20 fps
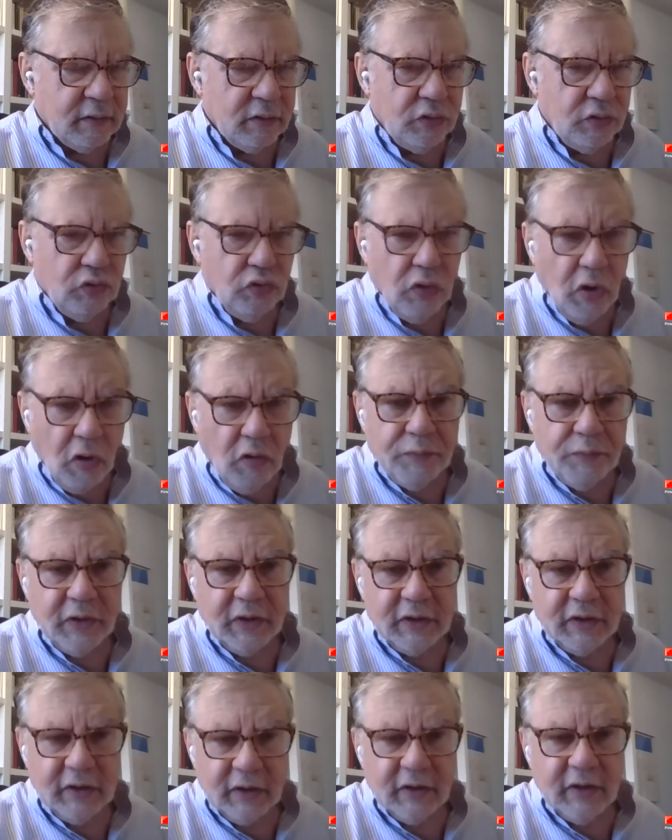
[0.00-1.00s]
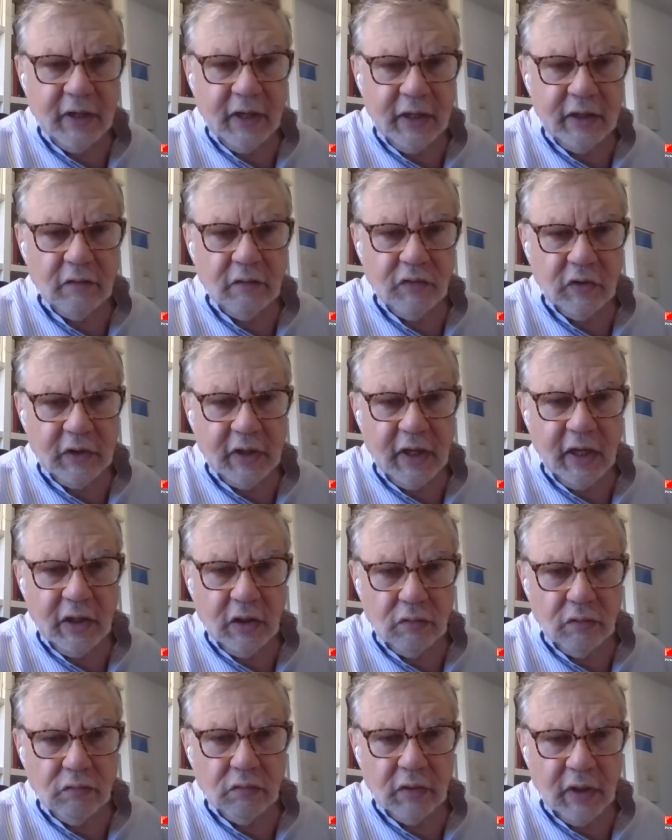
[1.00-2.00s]
you hope that at the end of the day,
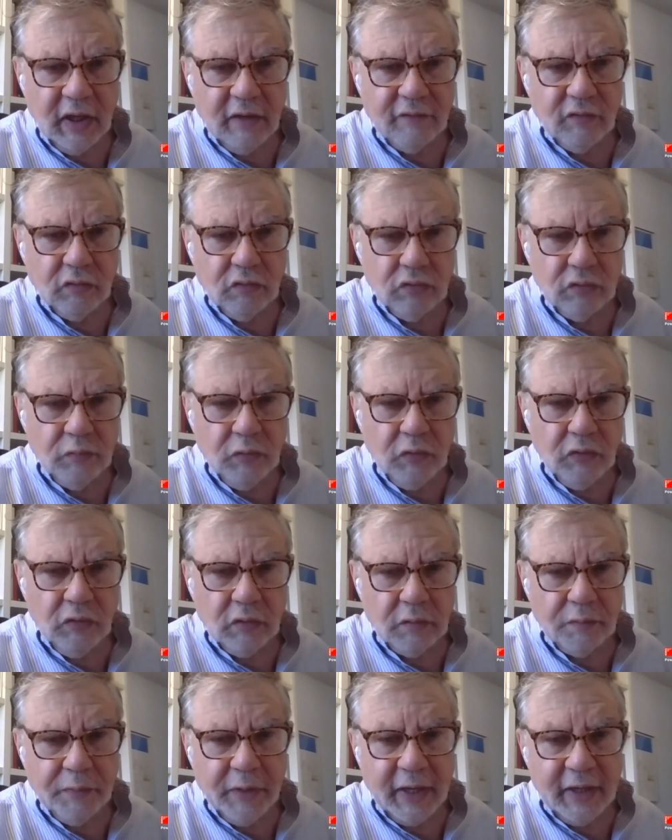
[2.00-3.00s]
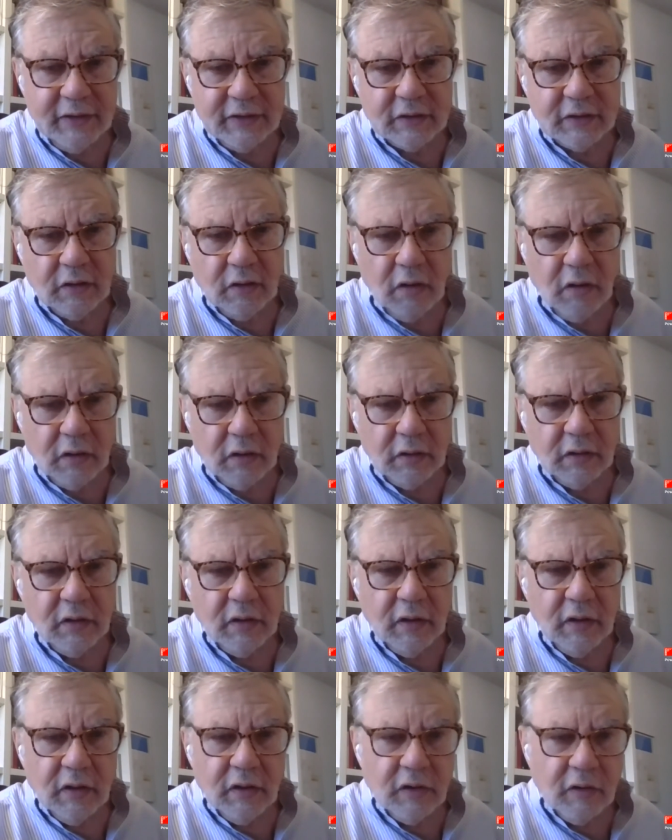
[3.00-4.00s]
you will have a good book based on
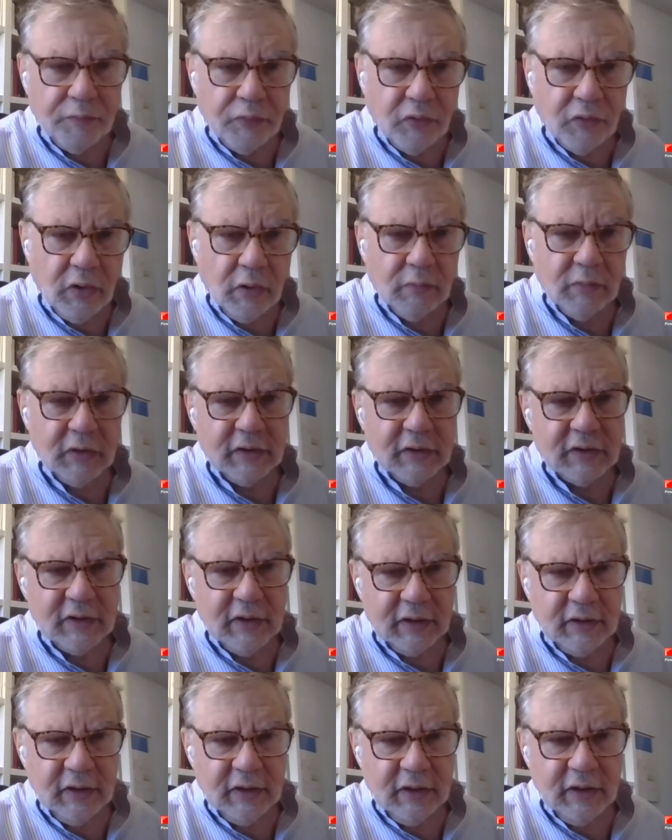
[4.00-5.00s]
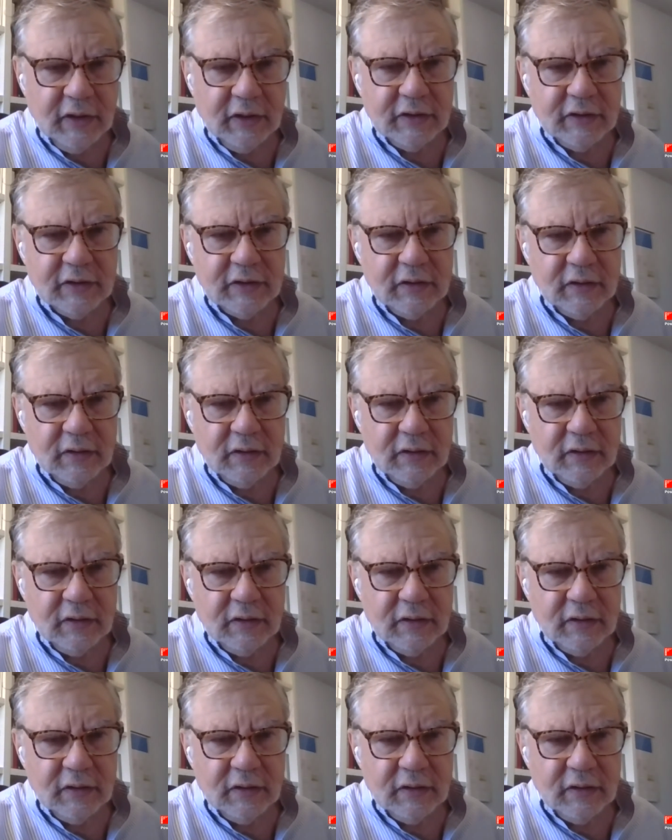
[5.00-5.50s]
the promise that is